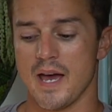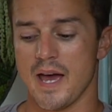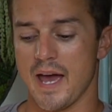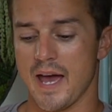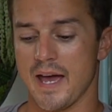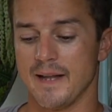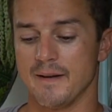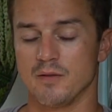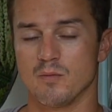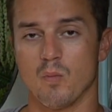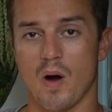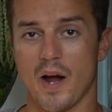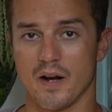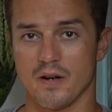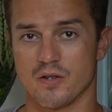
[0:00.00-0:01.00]
and
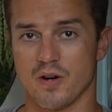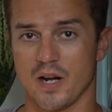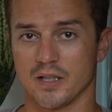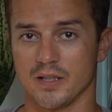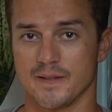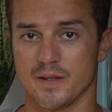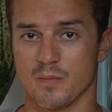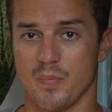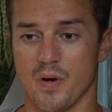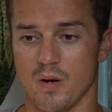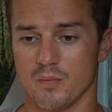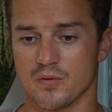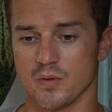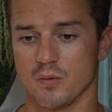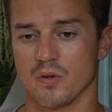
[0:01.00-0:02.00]
wire it directly to the
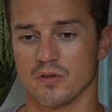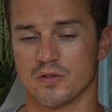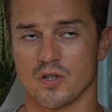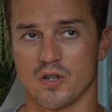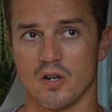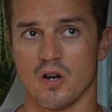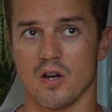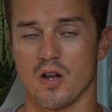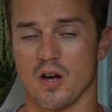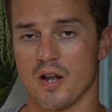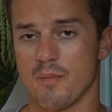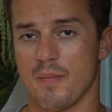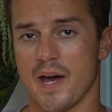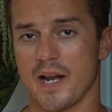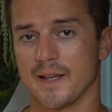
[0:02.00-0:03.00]
pump, so it'll turn on
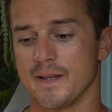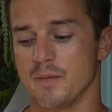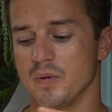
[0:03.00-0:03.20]
automatically,